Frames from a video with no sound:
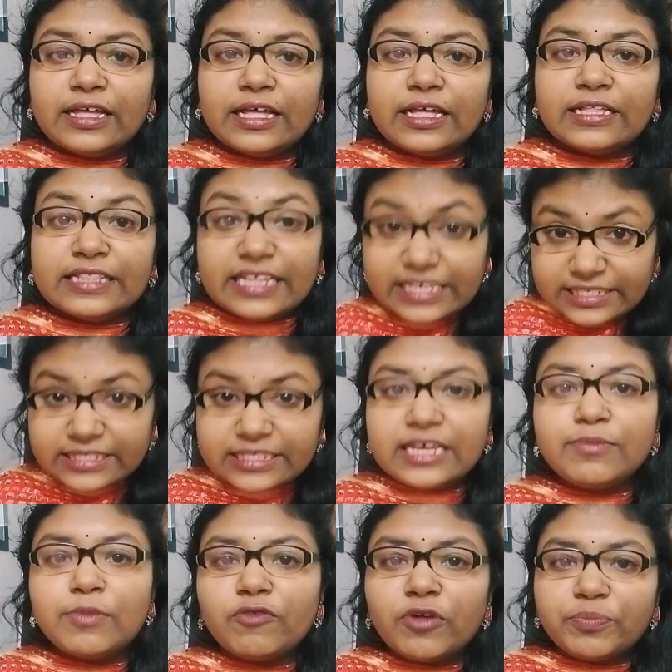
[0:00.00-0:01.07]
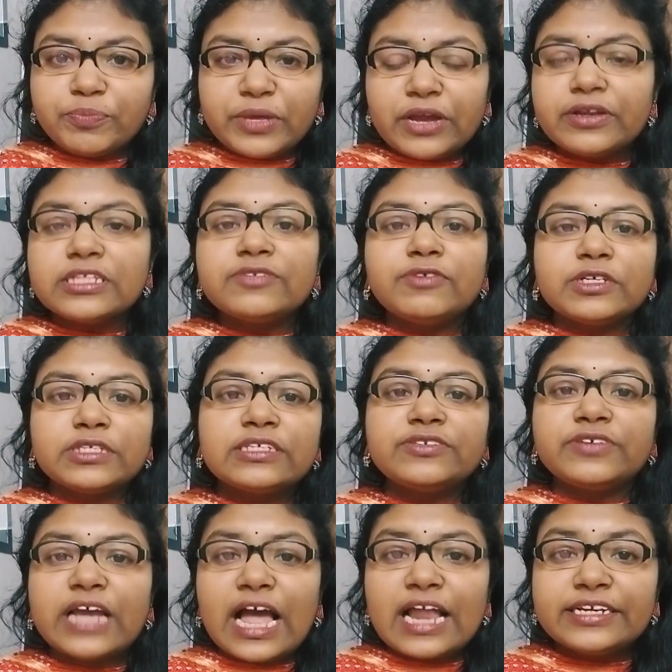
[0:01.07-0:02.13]
This theme of appearance
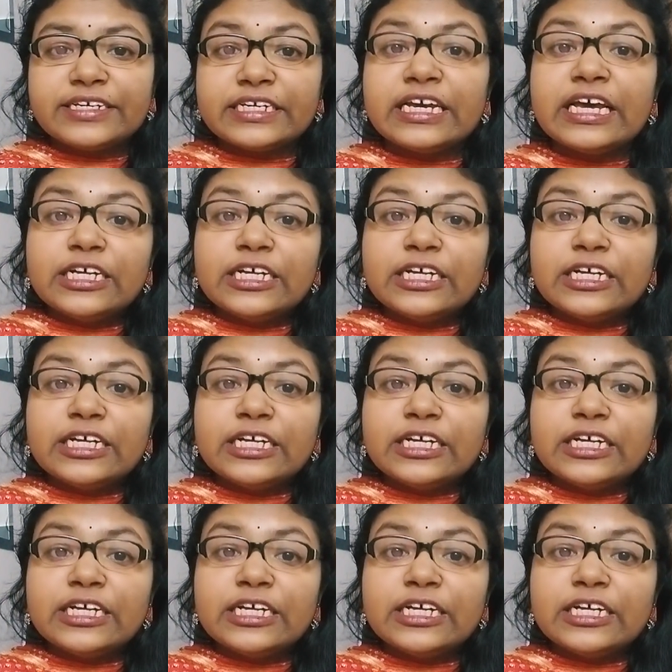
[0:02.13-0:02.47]
versus reality